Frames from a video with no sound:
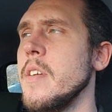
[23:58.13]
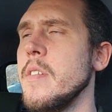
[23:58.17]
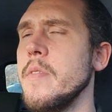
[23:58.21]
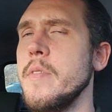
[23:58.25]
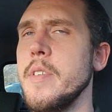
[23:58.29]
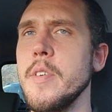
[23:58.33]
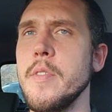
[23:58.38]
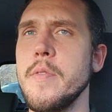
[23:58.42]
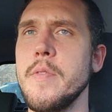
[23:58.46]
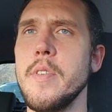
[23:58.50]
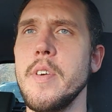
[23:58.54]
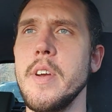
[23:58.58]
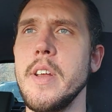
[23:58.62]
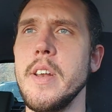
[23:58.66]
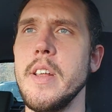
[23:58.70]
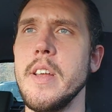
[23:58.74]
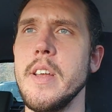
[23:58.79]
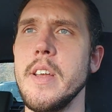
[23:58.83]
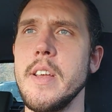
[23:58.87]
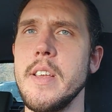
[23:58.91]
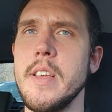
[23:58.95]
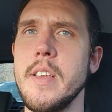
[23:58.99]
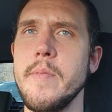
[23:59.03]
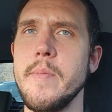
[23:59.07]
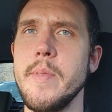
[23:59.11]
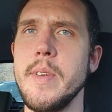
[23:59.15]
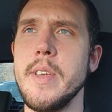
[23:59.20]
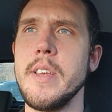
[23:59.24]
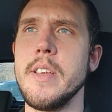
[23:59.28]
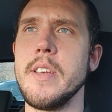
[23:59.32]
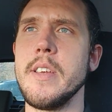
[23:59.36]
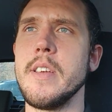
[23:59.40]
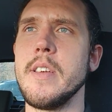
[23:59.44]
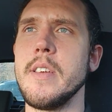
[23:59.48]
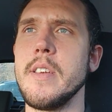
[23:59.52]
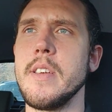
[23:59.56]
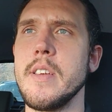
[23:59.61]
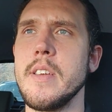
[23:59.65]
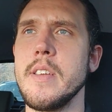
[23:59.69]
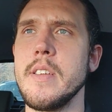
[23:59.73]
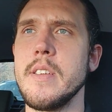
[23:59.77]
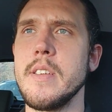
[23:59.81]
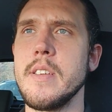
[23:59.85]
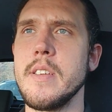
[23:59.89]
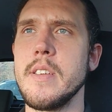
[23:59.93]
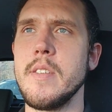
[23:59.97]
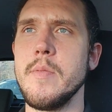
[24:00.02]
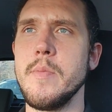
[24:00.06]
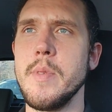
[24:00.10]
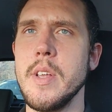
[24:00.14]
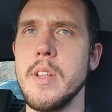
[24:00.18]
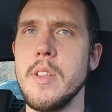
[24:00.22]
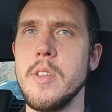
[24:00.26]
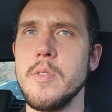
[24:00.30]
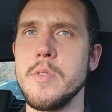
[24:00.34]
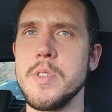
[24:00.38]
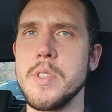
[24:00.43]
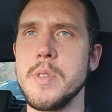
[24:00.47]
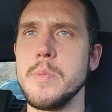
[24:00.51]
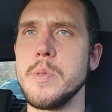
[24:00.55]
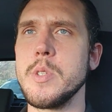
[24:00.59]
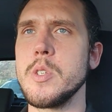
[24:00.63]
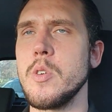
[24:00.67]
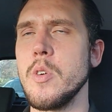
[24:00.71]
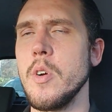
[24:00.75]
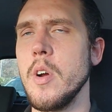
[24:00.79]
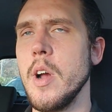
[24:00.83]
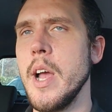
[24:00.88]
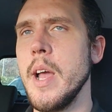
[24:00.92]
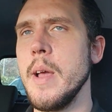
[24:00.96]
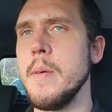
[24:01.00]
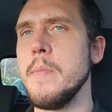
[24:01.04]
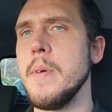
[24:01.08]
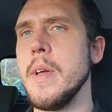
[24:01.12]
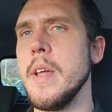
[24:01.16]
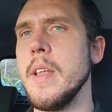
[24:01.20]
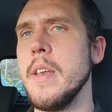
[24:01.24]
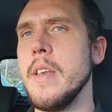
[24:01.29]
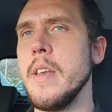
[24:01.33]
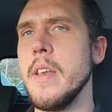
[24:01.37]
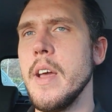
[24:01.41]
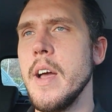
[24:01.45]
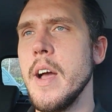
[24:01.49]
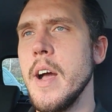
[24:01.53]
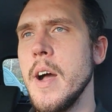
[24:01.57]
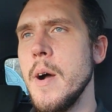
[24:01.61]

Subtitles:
Feel free to give me a little subscribe, and